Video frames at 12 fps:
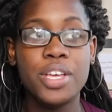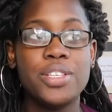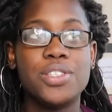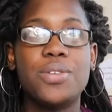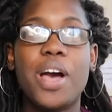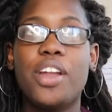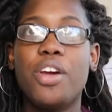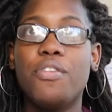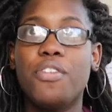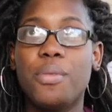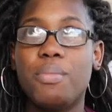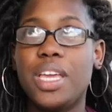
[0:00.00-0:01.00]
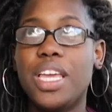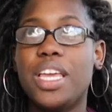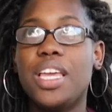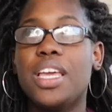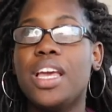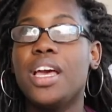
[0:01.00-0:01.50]
So I know for
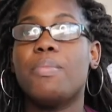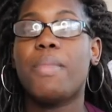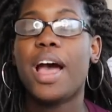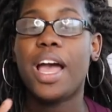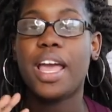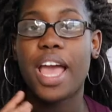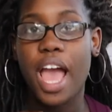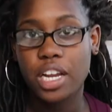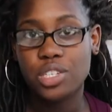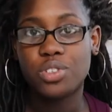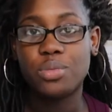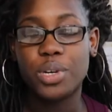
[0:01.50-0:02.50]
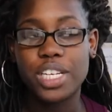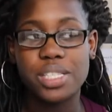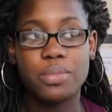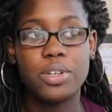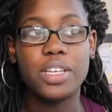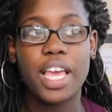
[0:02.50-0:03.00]
me, my actual breast
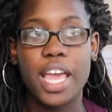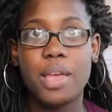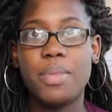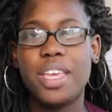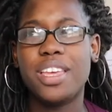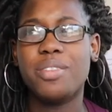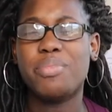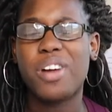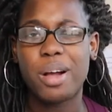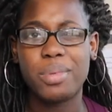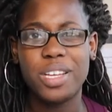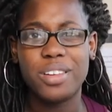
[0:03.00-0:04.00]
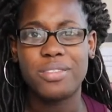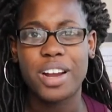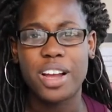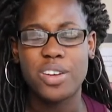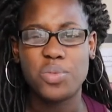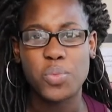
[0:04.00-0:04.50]
milk came in probably
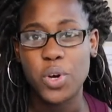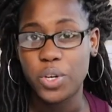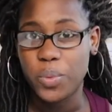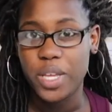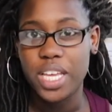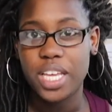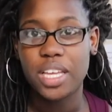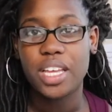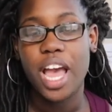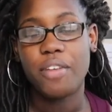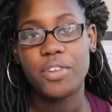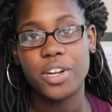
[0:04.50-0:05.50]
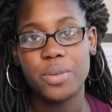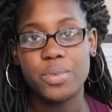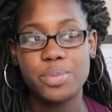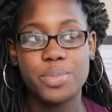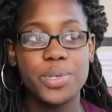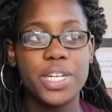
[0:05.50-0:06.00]
around one week after he
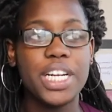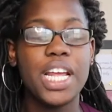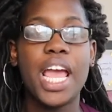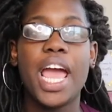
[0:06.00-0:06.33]
was born,